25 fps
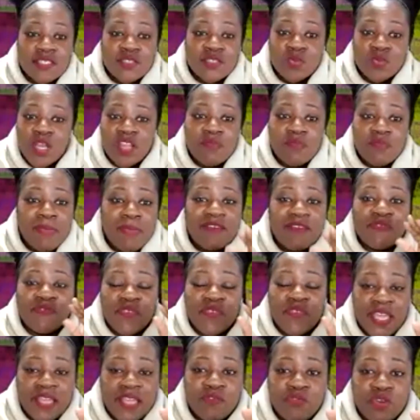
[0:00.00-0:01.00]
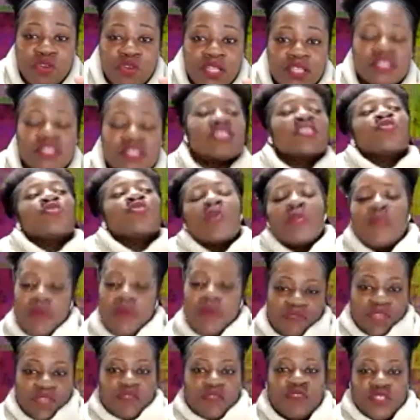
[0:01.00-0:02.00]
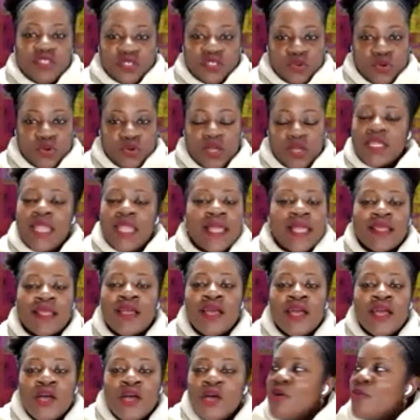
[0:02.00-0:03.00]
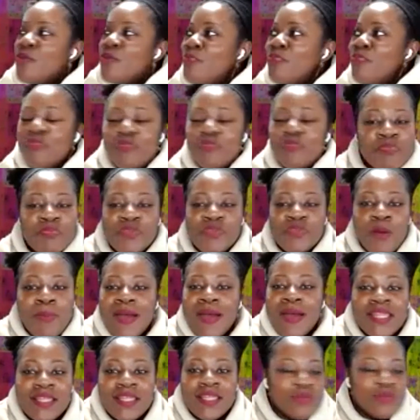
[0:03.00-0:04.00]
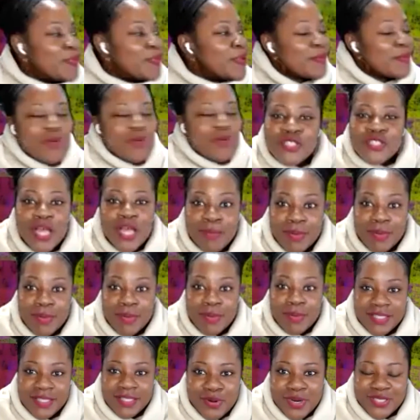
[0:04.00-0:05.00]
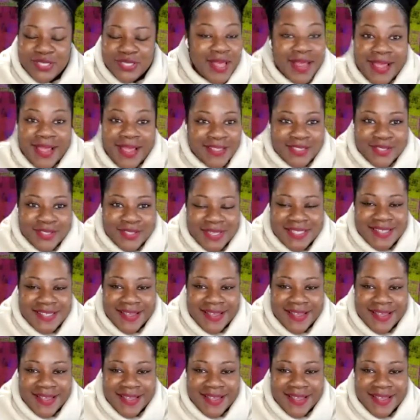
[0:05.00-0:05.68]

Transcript: this is one of my favorite stories. Like people don't talk about this story. So I got so